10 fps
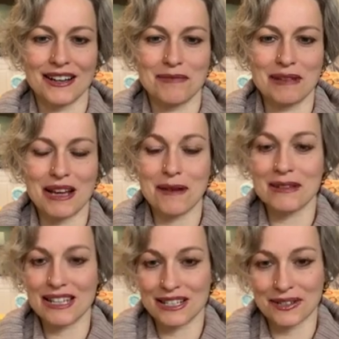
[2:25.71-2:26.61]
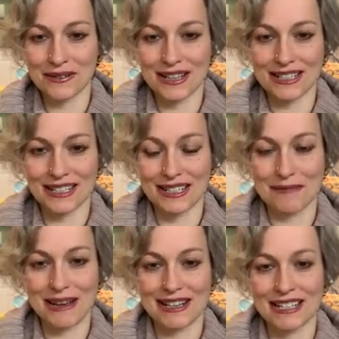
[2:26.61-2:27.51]
becoming interested in
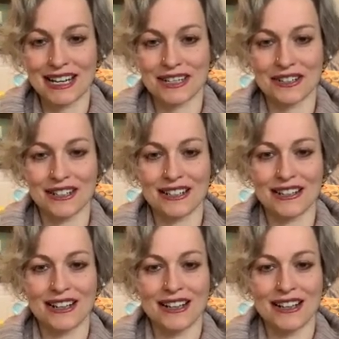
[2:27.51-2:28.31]
meditation